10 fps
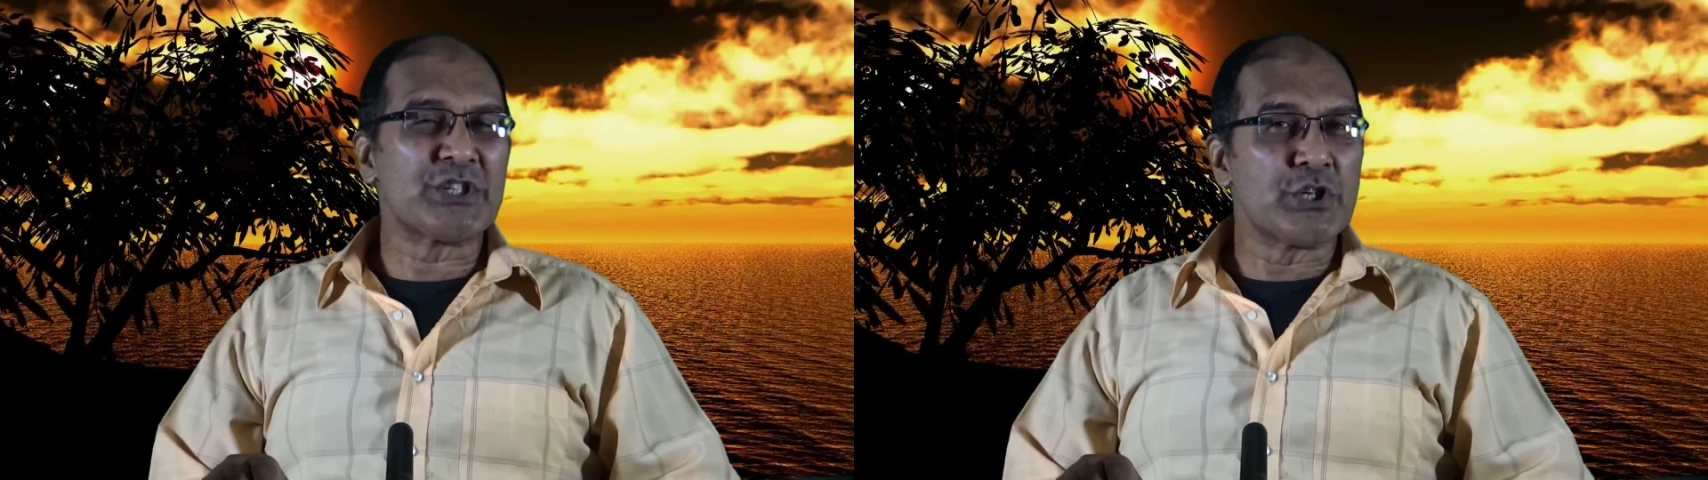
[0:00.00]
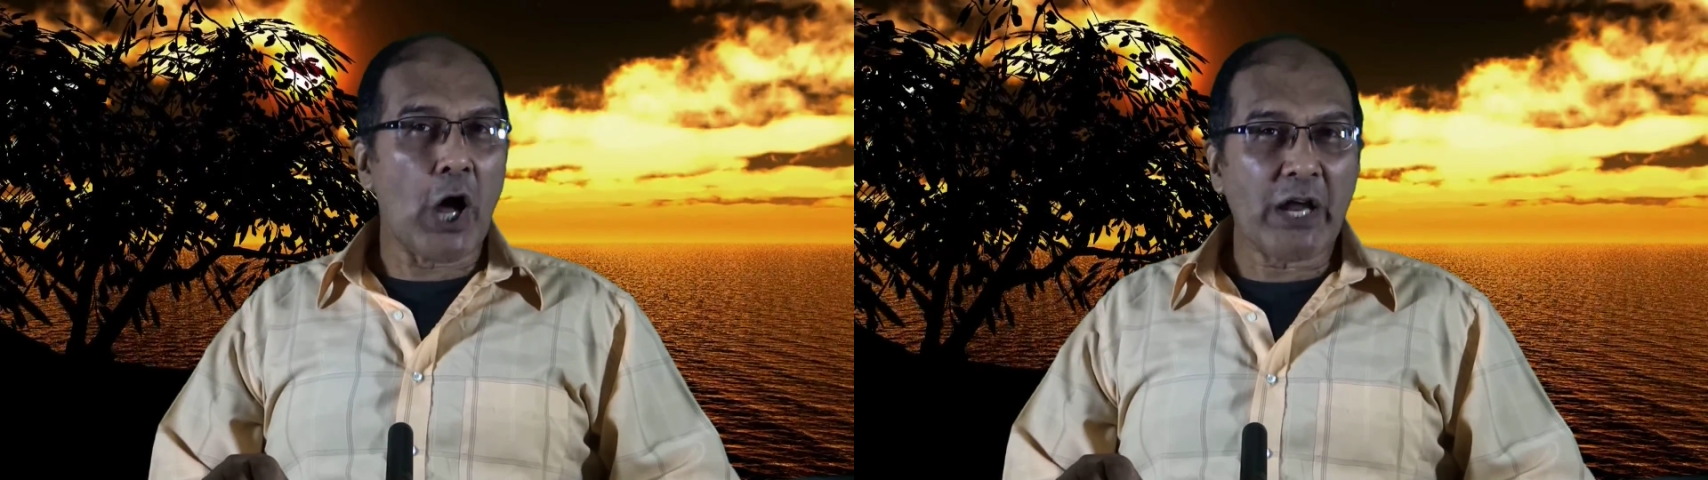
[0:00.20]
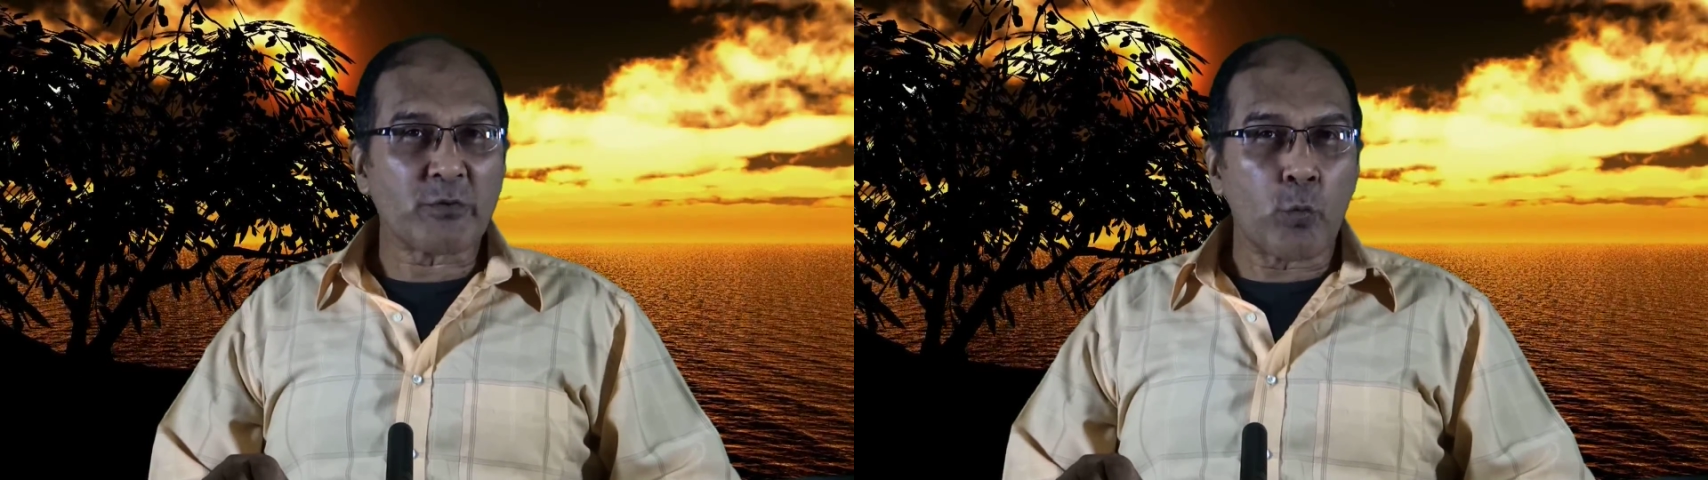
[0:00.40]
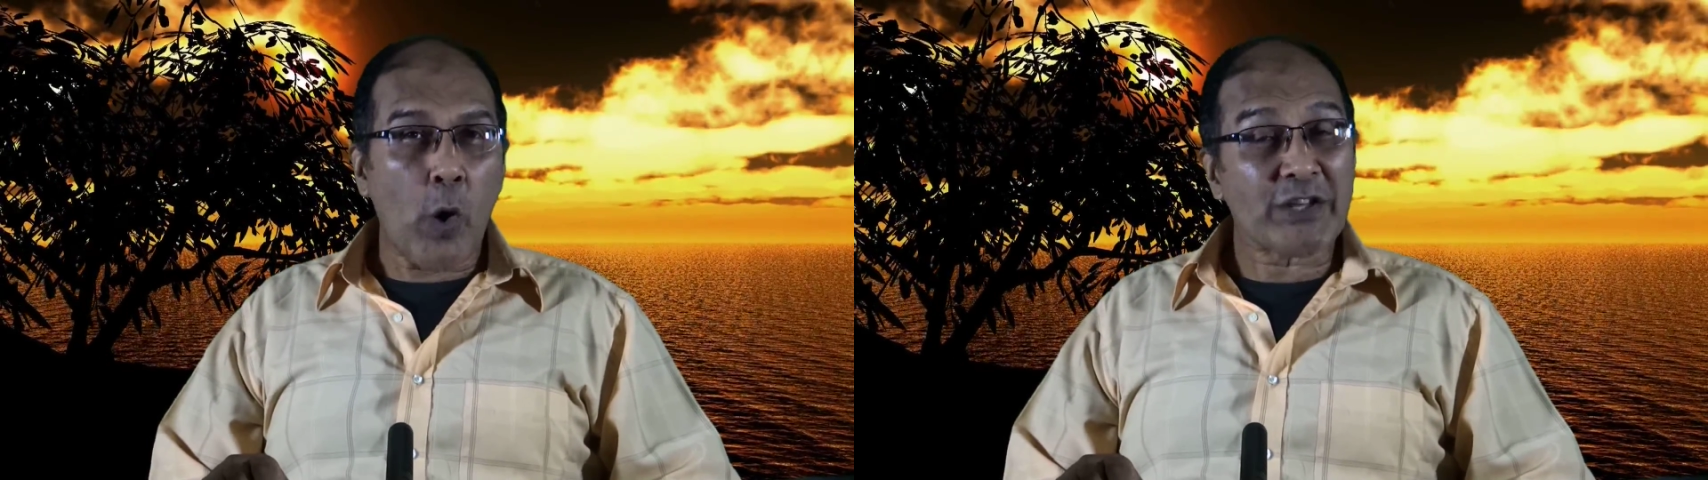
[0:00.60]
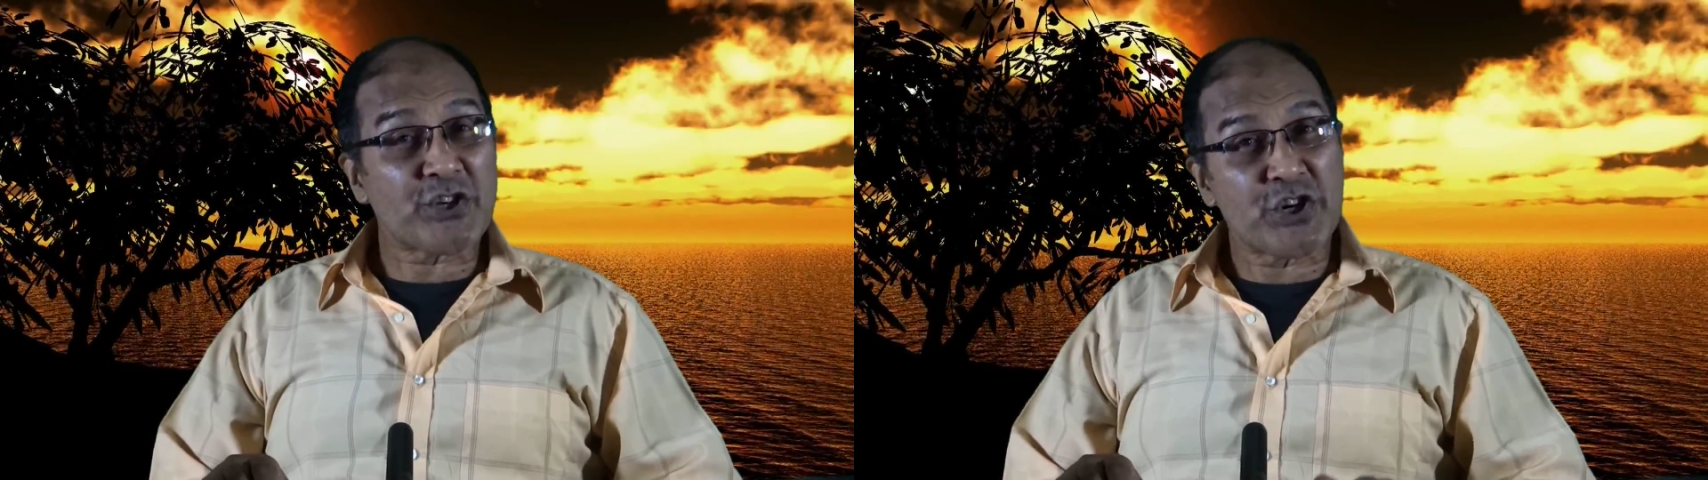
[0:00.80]
not
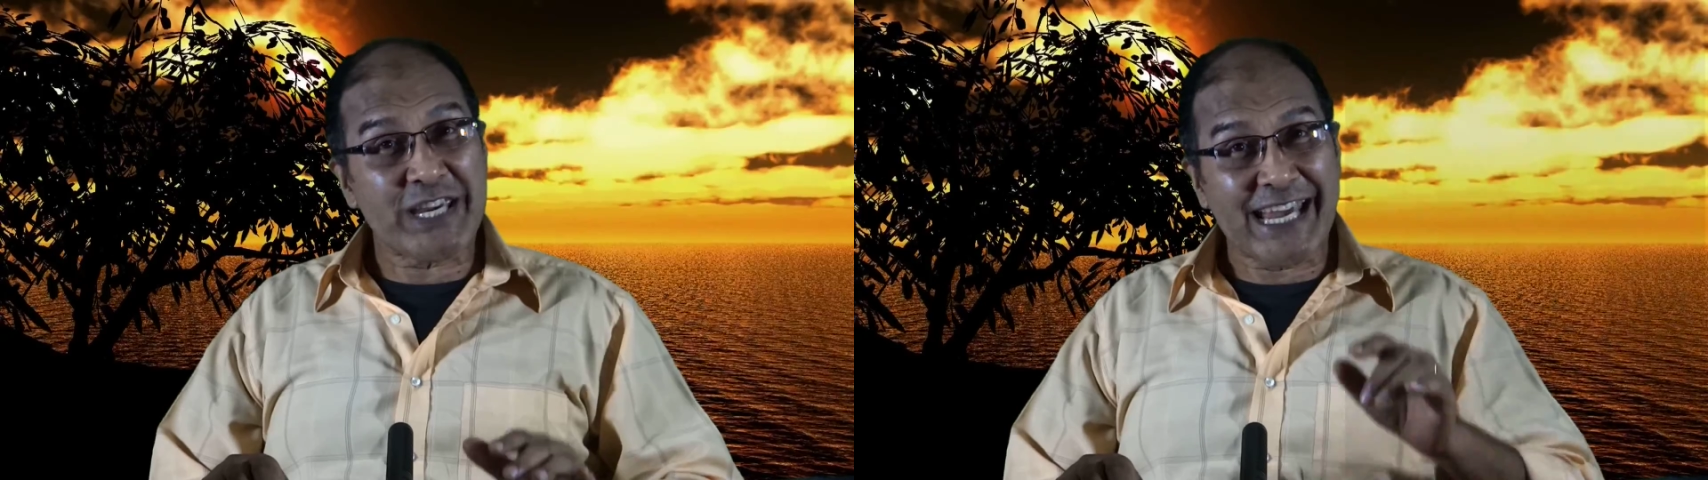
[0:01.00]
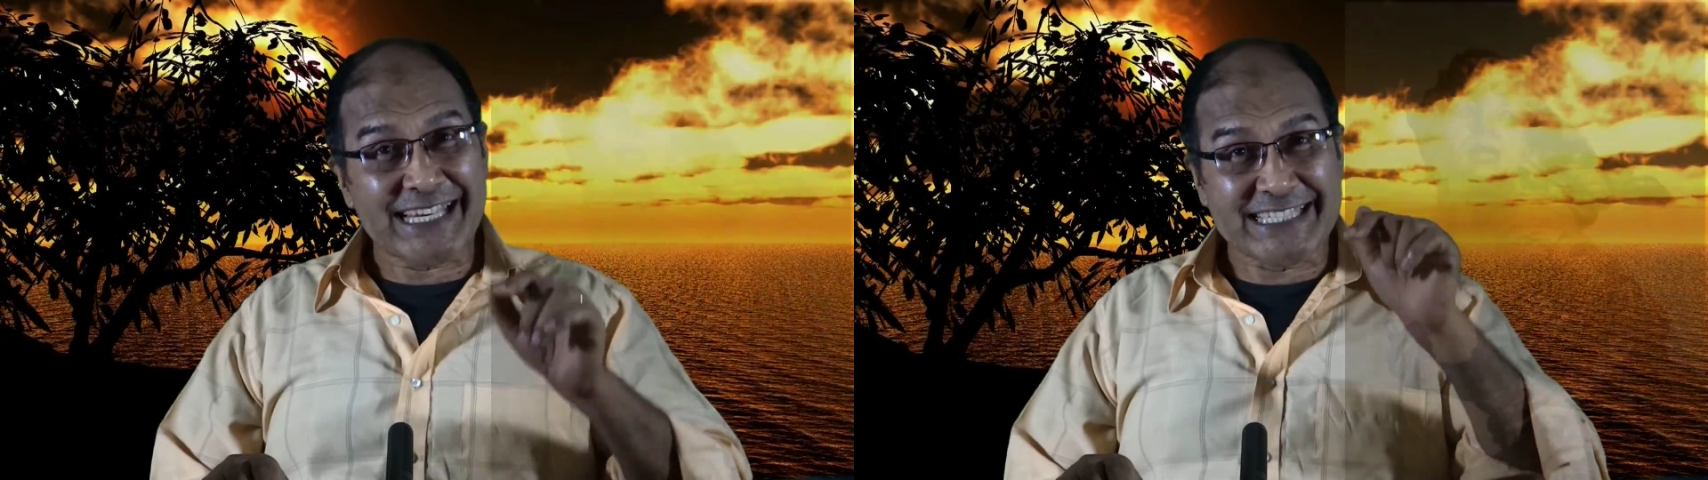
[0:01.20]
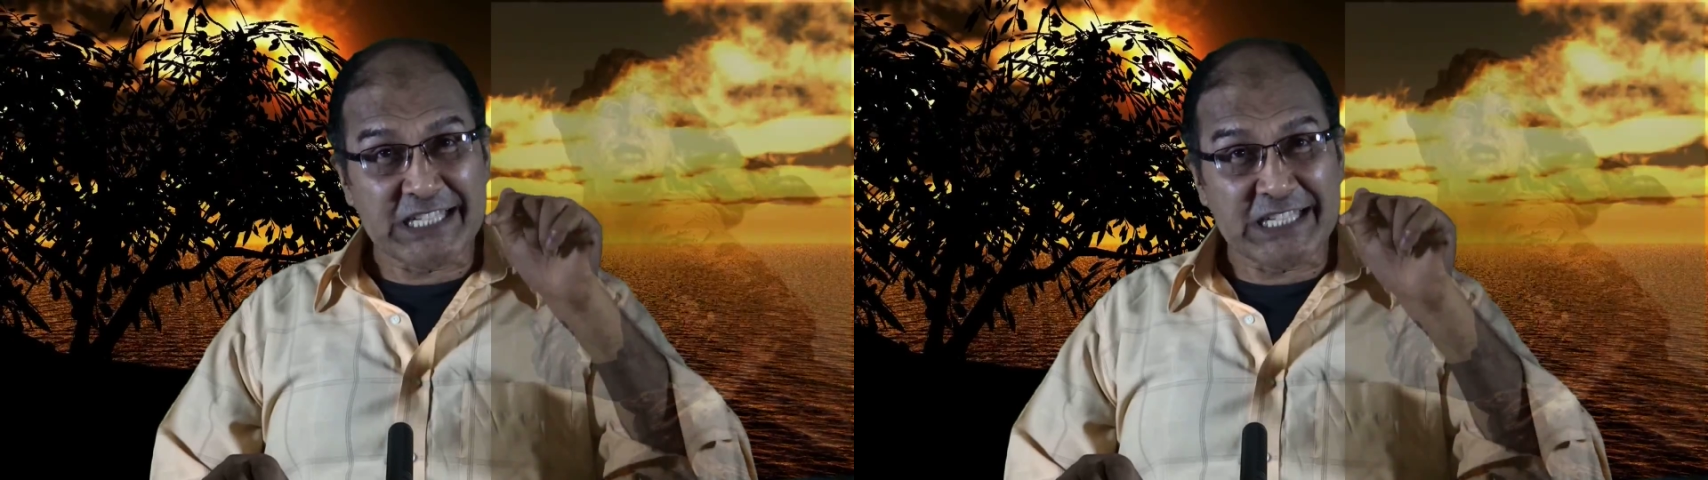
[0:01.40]
what she had